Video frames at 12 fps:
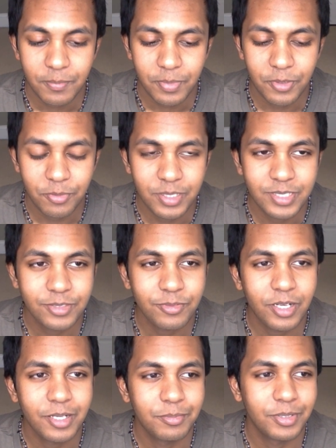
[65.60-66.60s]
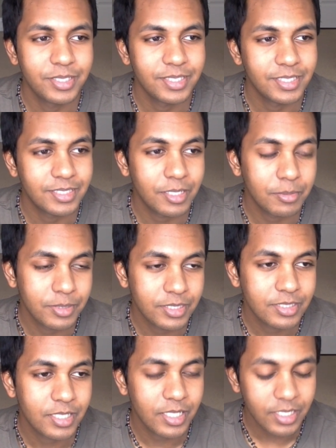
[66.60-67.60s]
the reason why I'm bringing this up
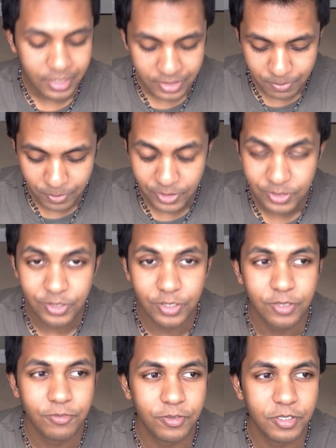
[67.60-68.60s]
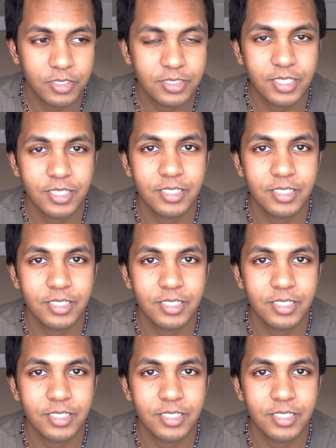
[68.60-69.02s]
is today is March 31st,